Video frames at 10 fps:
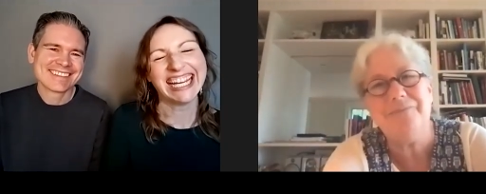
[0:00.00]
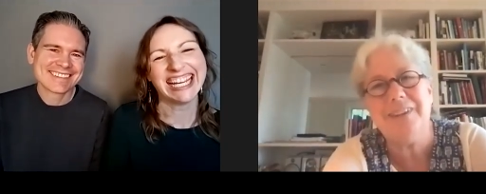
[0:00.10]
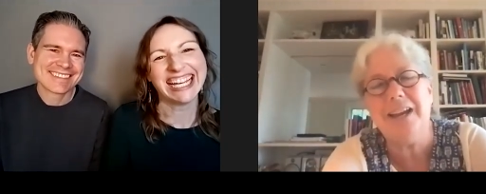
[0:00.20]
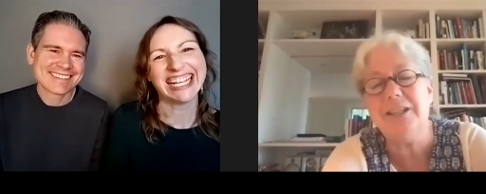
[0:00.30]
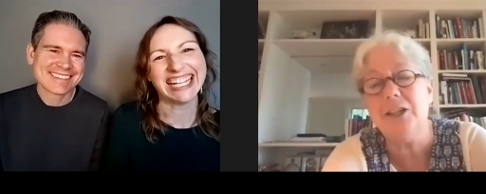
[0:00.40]
Speaker 1: I
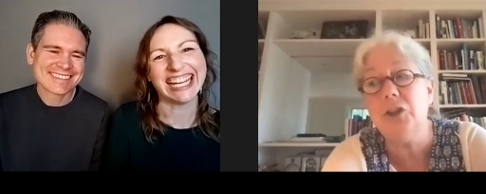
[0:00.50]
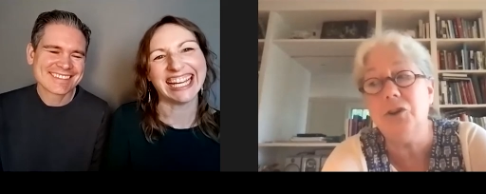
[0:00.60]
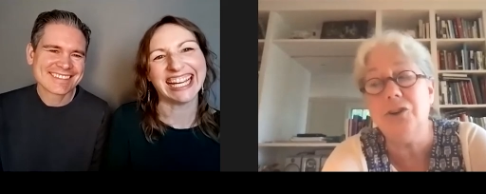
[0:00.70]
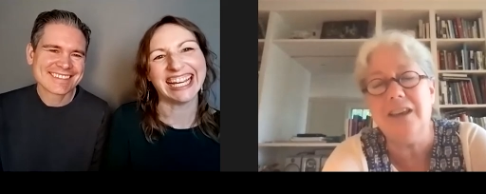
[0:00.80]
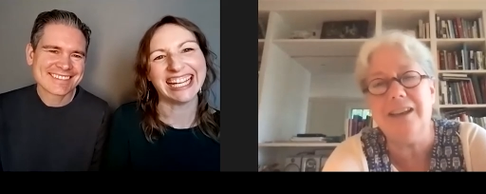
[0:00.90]
had to
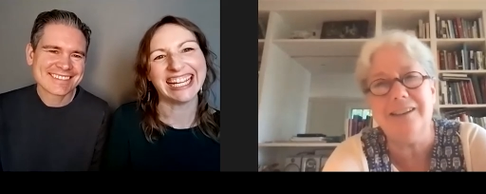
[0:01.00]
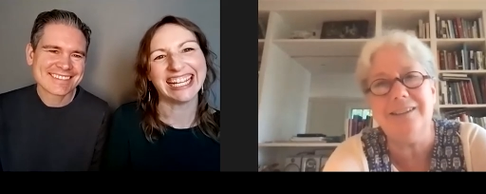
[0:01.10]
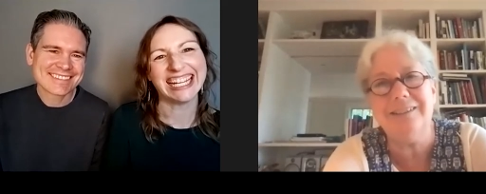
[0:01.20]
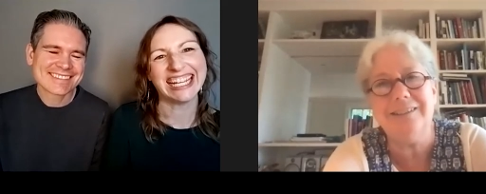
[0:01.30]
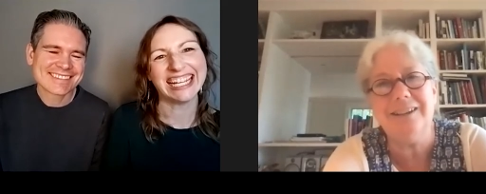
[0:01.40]
learn that.
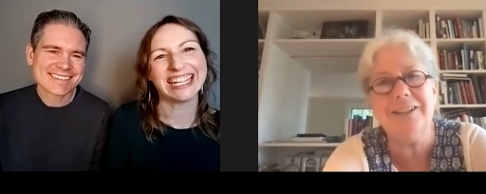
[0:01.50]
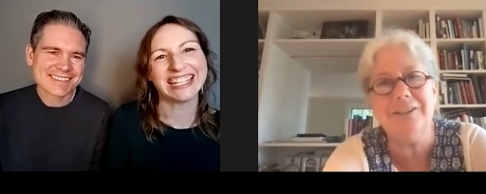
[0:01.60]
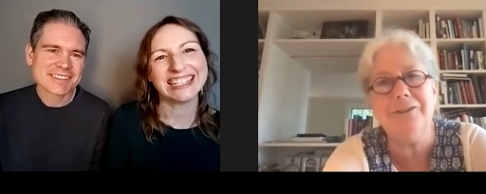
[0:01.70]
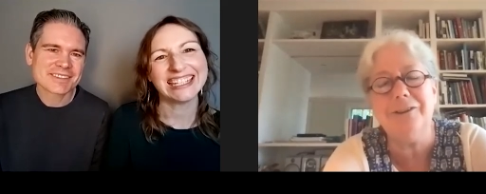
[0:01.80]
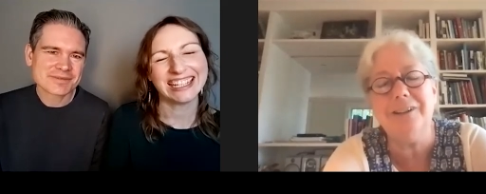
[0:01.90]
I had to
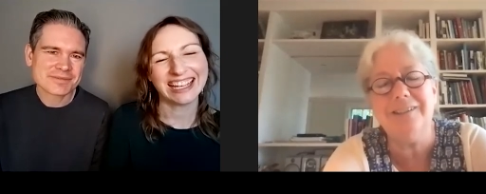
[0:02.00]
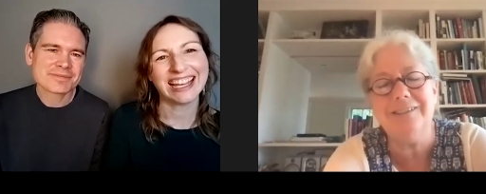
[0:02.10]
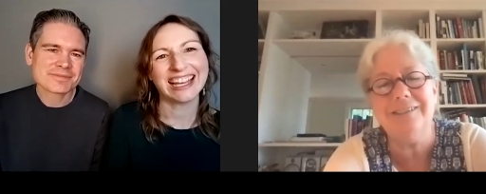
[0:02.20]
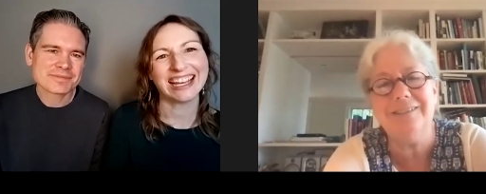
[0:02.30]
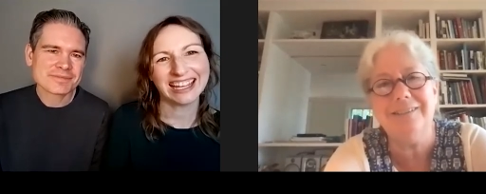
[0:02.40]
learn it.
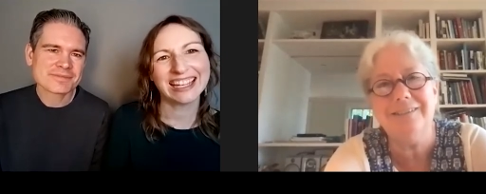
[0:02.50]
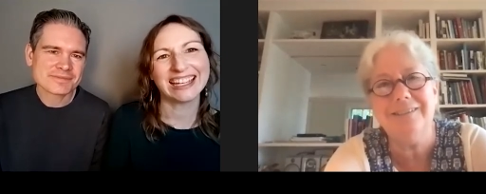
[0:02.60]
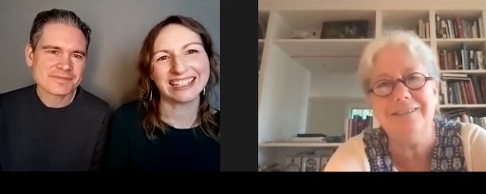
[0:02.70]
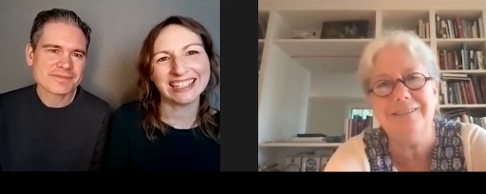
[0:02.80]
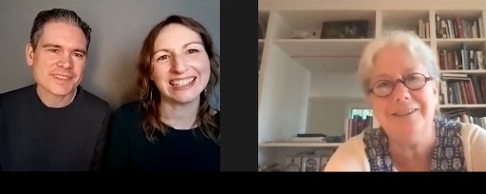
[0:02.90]

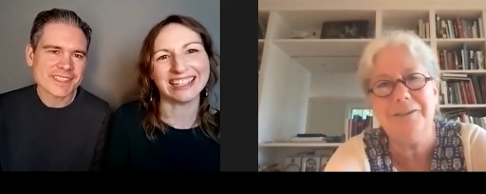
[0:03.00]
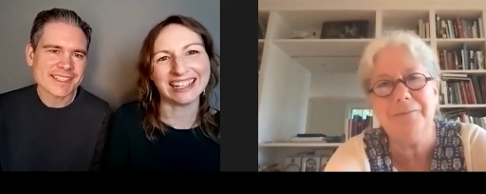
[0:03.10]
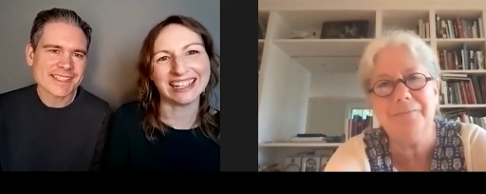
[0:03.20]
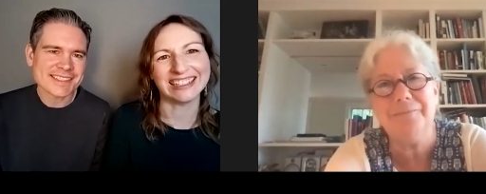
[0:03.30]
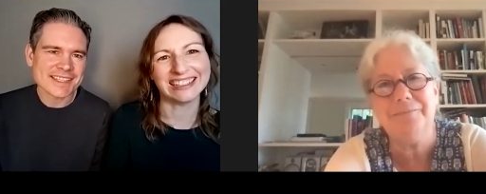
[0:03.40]
Yeah.
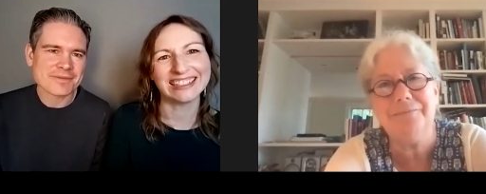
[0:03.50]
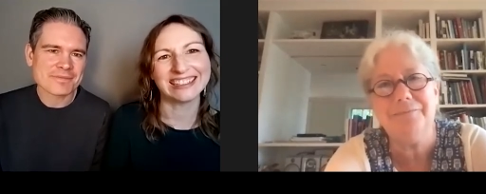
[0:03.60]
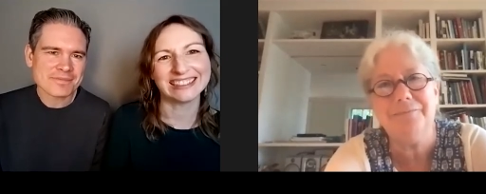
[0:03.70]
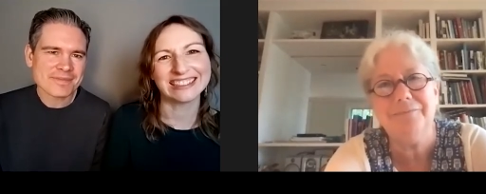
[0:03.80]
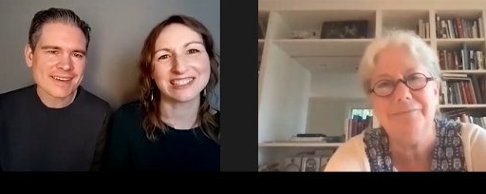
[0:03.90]

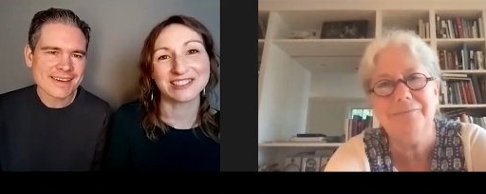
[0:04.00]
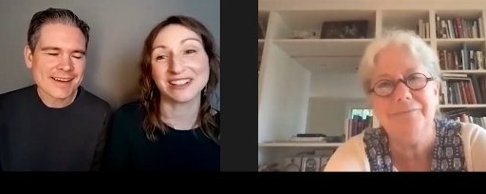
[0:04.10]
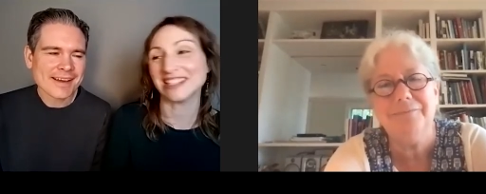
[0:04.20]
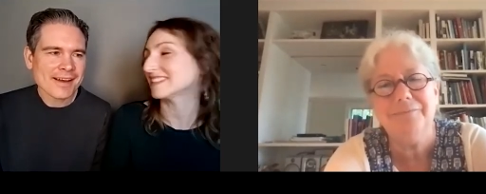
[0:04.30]
Great